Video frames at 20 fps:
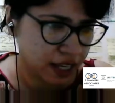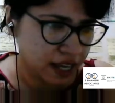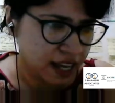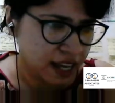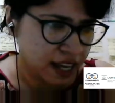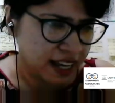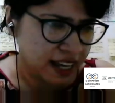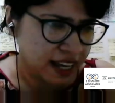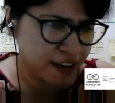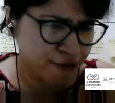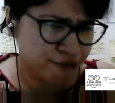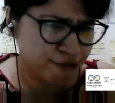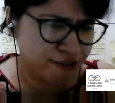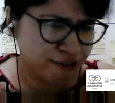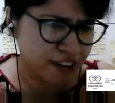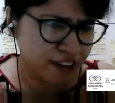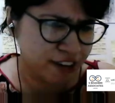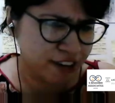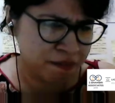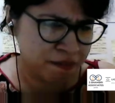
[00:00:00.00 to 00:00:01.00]
If
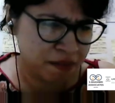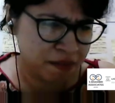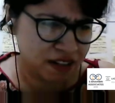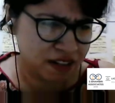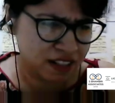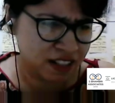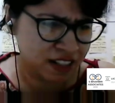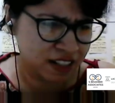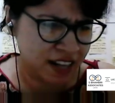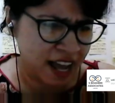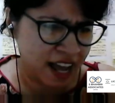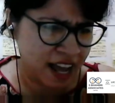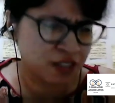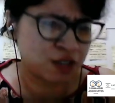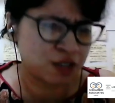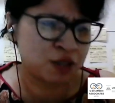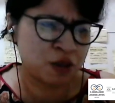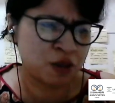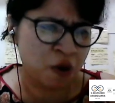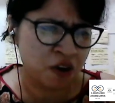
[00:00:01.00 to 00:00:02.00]
one person has
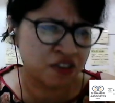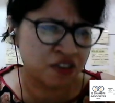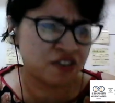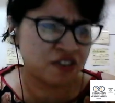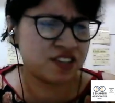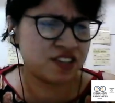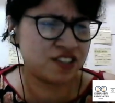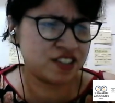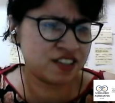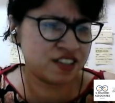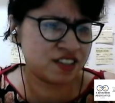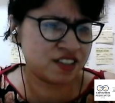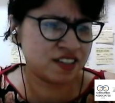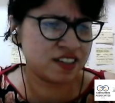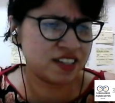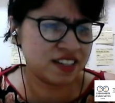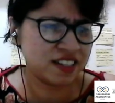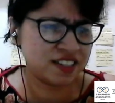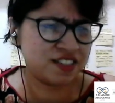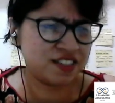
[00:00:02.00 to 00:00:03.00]
not registered
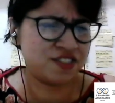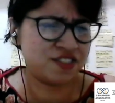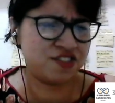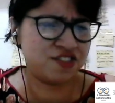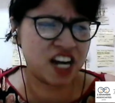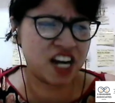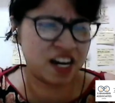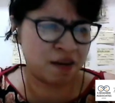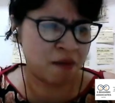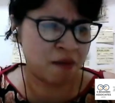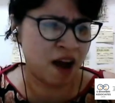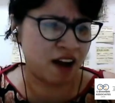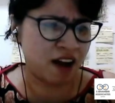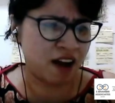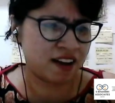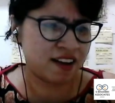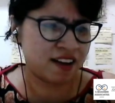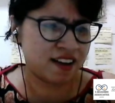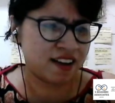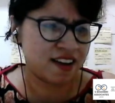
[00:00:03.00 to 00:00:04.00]
his trademark
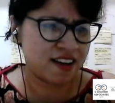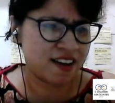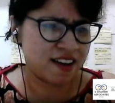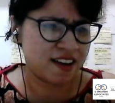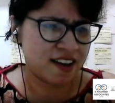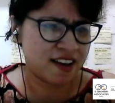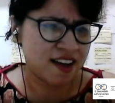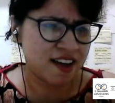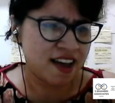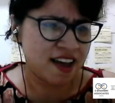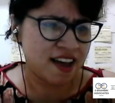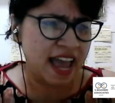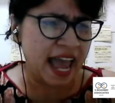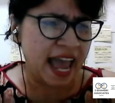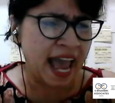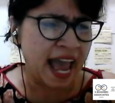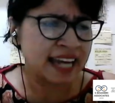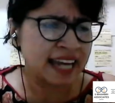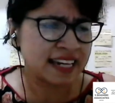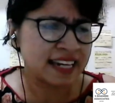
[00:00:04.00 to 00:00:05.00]

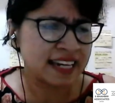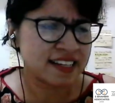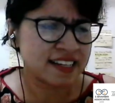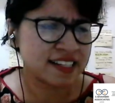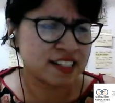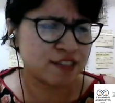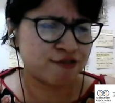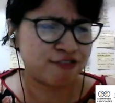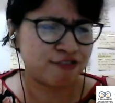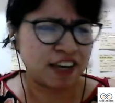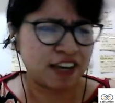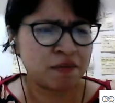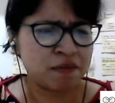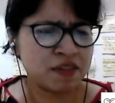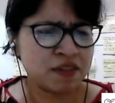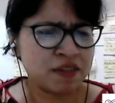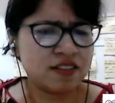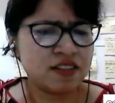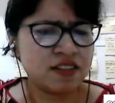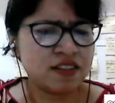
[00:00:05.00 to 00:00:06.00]
and is
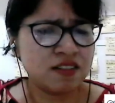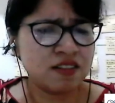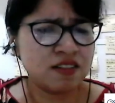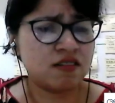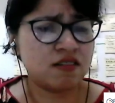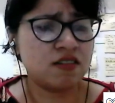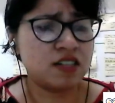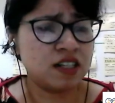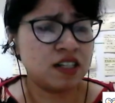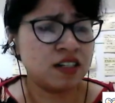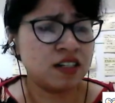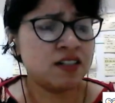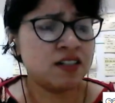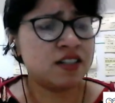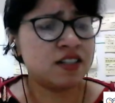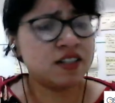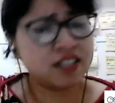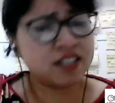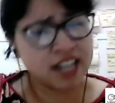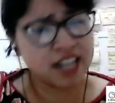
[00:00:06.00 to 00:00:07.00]
famous in certain
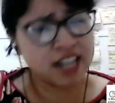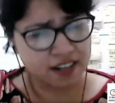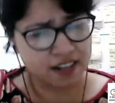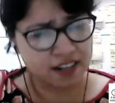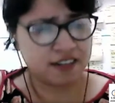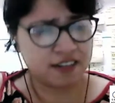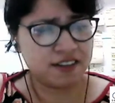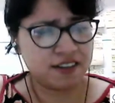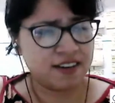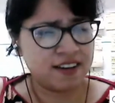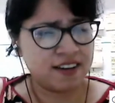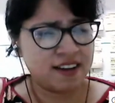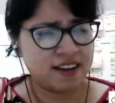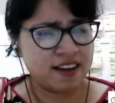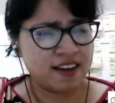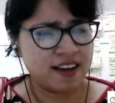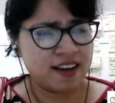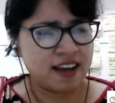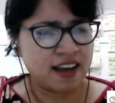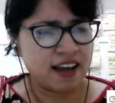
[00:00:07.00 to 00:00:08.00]
state,
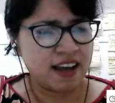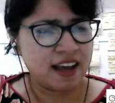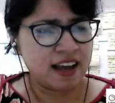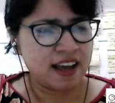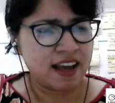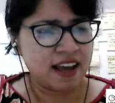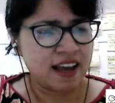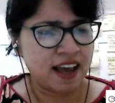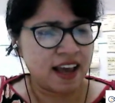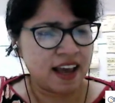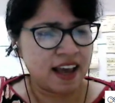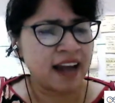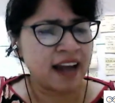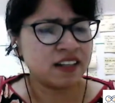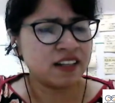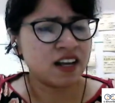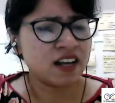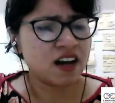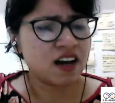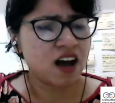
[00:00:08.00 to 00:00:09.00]
and
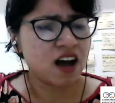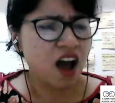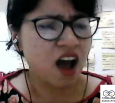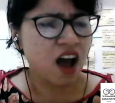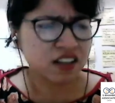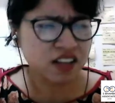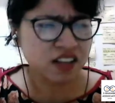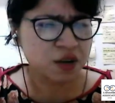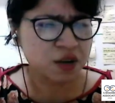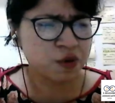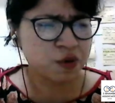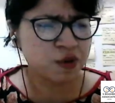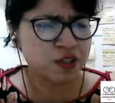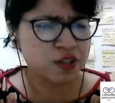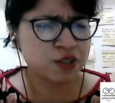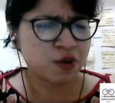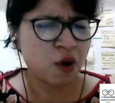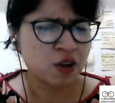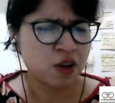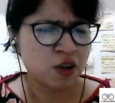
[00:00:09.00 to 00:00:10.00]
the other who is
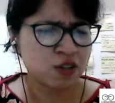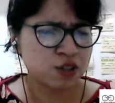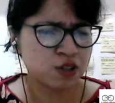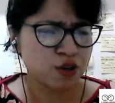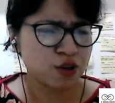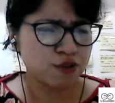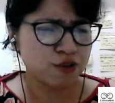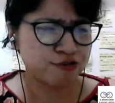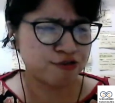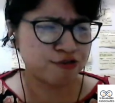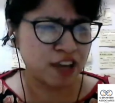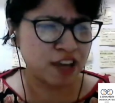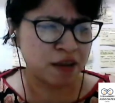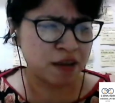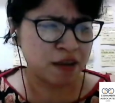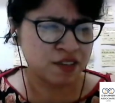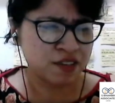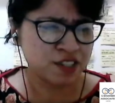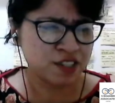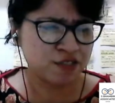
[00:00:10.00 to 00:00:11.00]
also
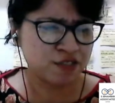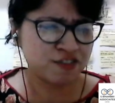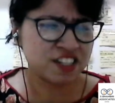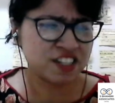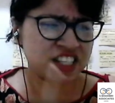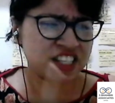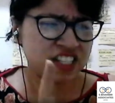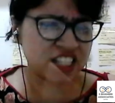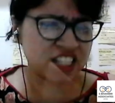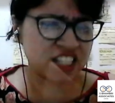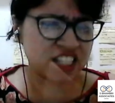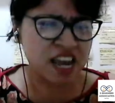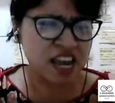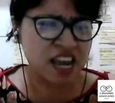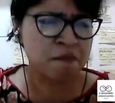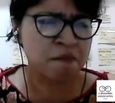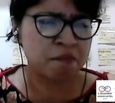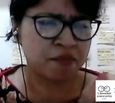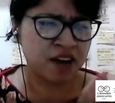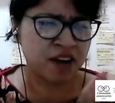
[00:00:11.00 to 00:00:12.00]
famous with
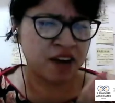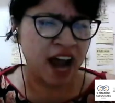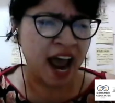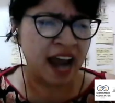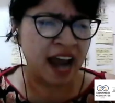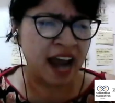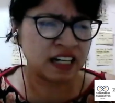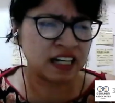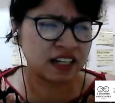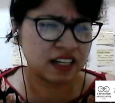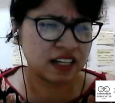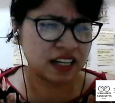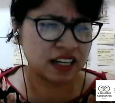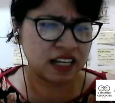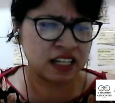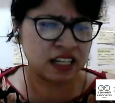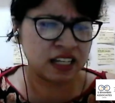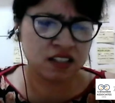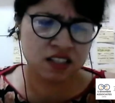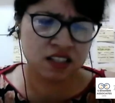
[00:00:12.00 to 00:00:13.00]
same brand
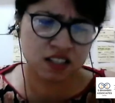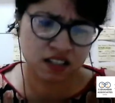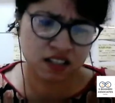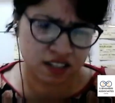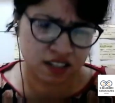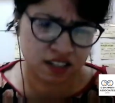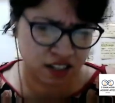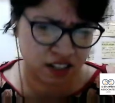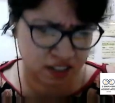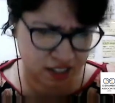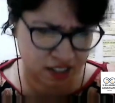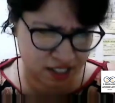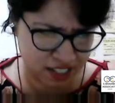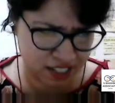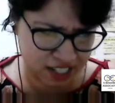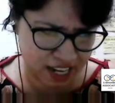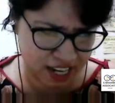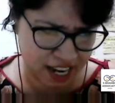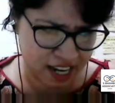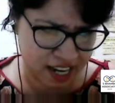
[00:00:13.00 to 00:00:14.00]
in certain
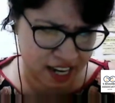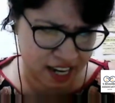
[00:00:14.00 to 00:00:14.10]
state,